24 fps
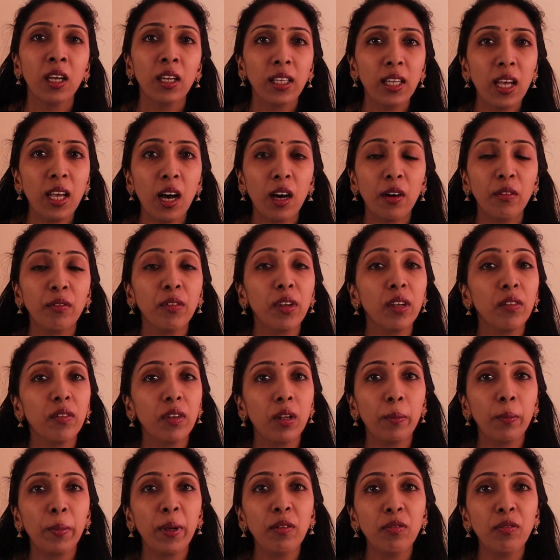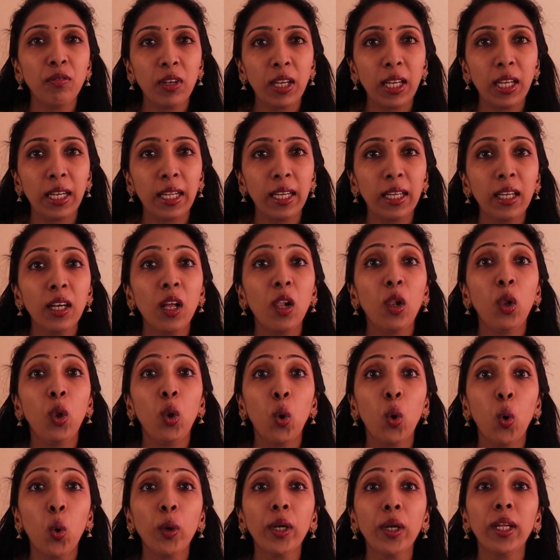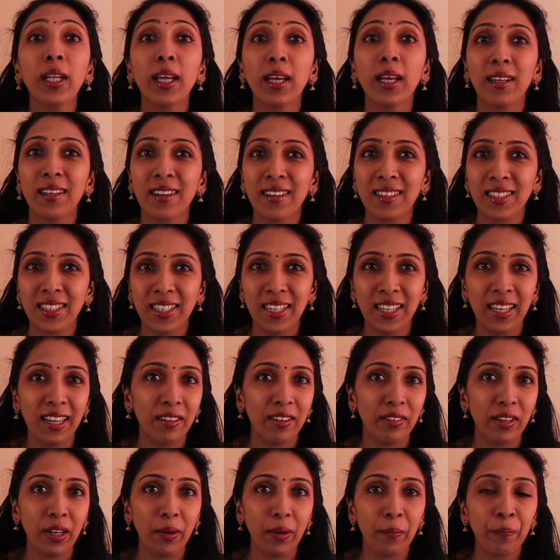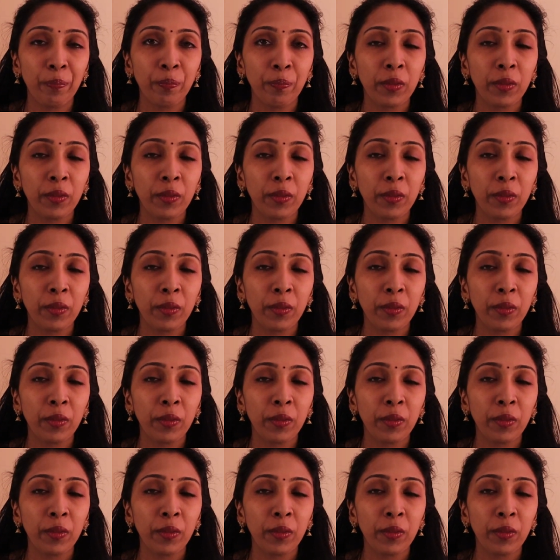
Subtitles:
Yeah, we will be feeling low in energy level.